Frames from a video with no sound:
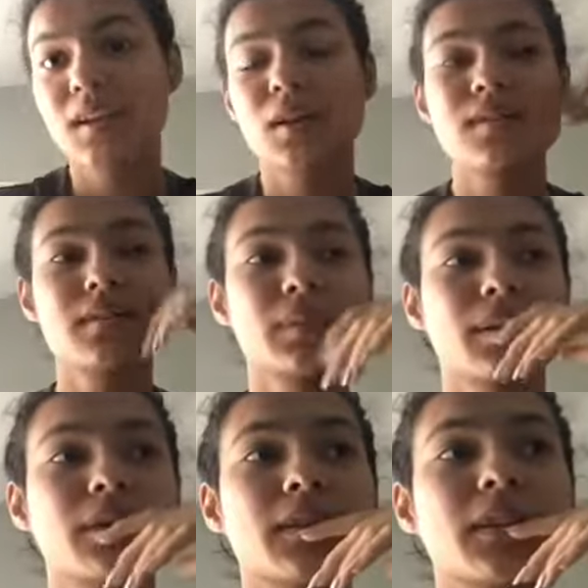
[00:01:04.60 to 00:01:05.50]
so we're
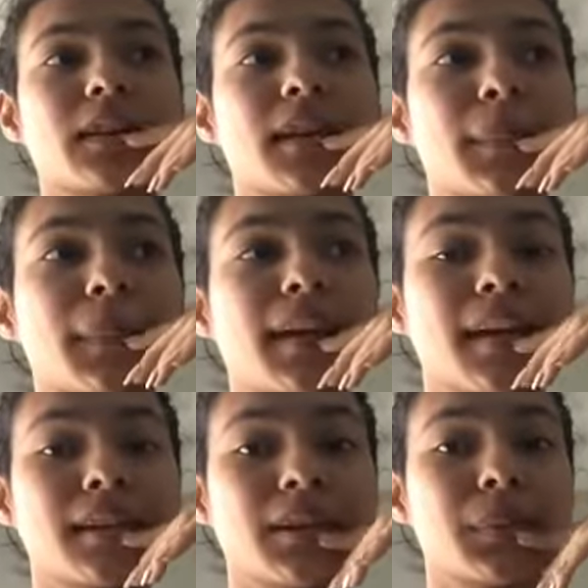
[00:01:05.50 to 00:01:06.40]
gonna get my hair
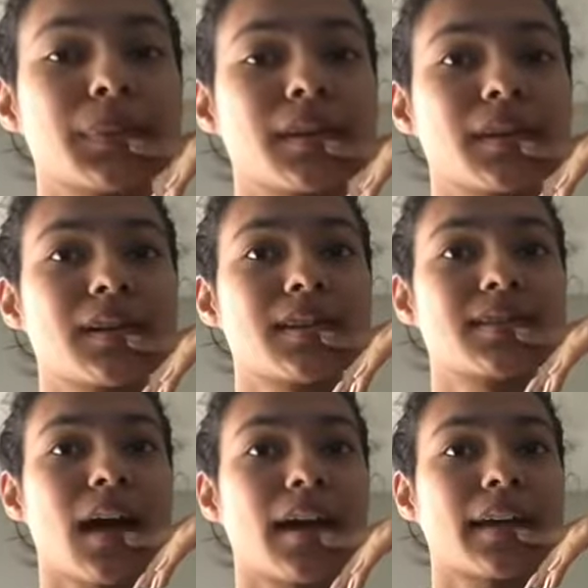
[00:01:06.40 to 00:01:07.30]
done because
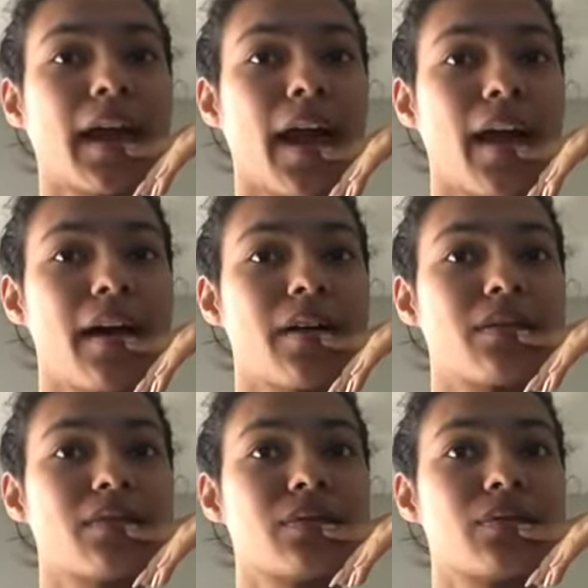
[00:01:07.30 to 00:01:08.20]
I have
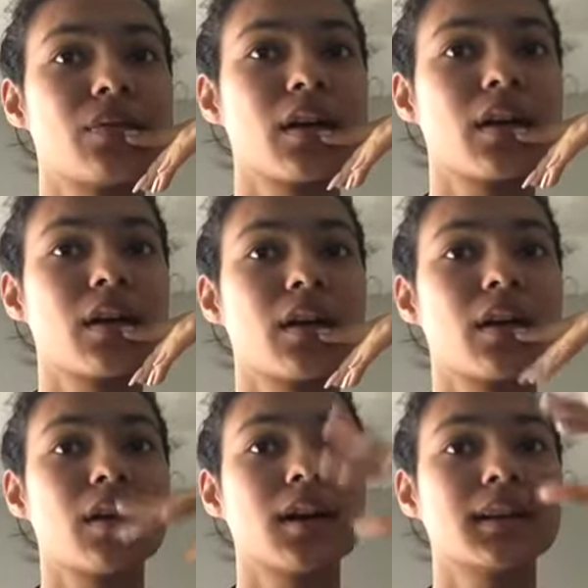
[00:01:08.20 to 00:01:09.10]

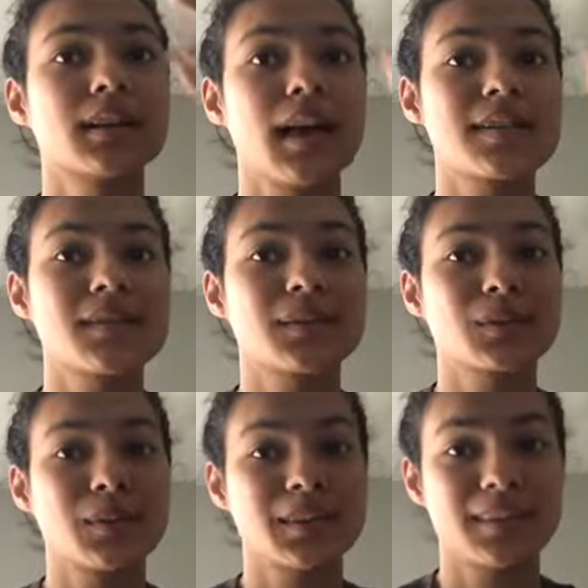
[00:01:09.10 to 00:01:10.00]
a class on the
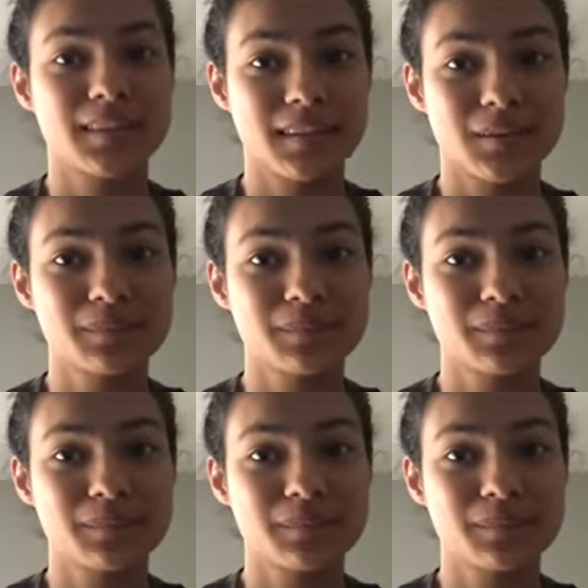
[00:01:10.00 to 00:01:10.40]
23rd,